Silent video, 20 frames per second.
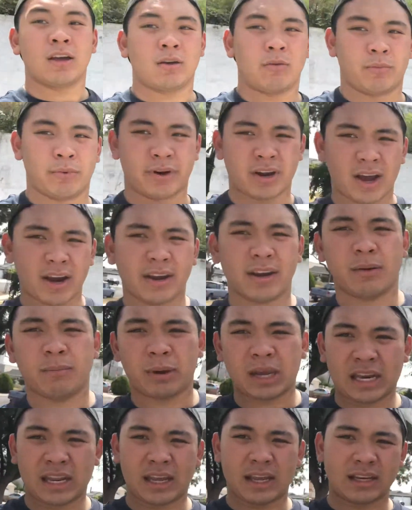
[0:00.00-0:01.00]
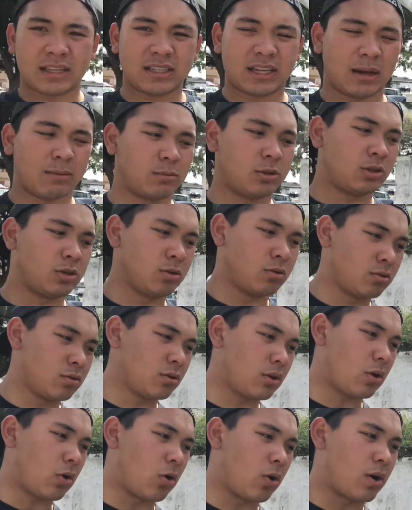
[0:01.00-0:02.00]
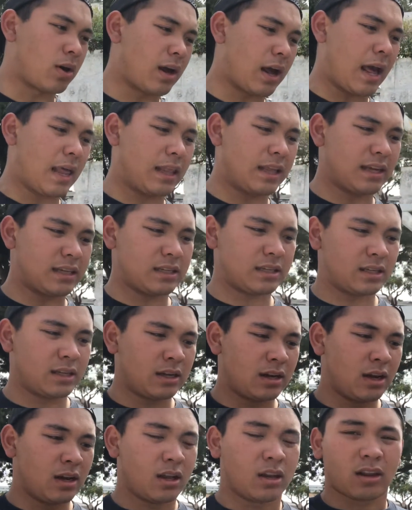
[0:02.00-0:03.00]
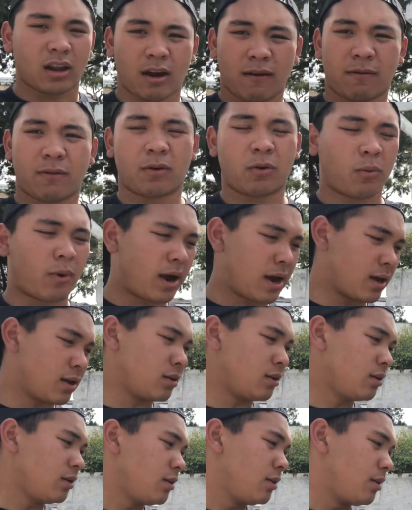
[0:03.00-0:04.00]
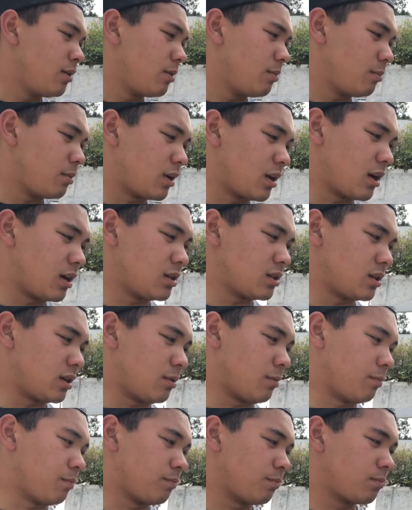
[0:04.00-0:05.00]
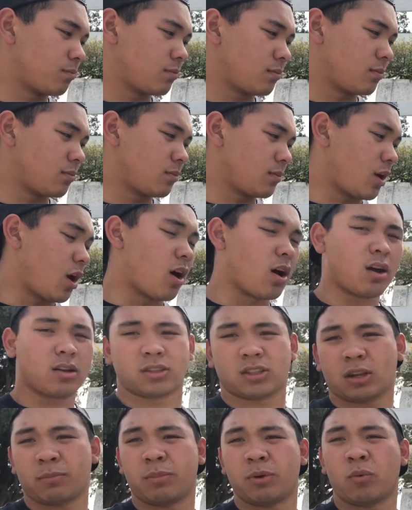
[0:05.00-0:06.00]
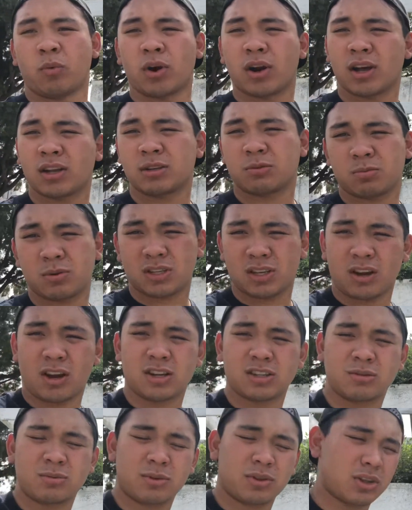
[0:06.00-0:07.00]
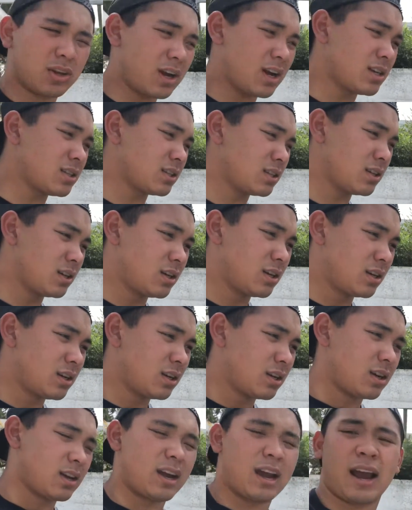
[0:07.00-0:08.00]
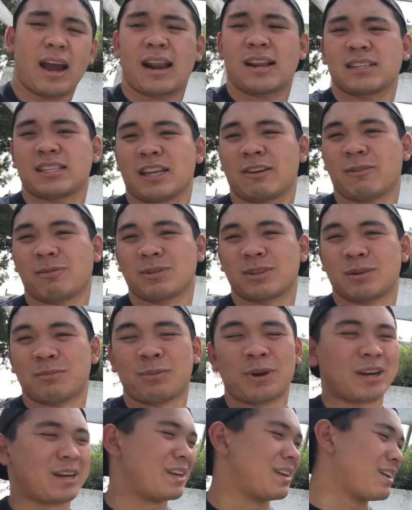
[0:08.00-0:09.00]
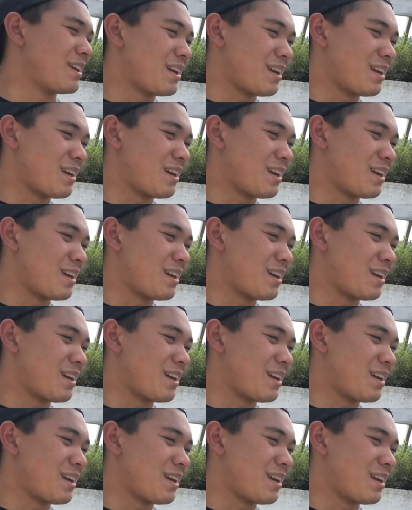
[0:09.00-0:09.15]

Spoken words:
We're not going to paint it anytime soon, or at least not for a while, because to be 100% honest with you guys, I gotta save up some money.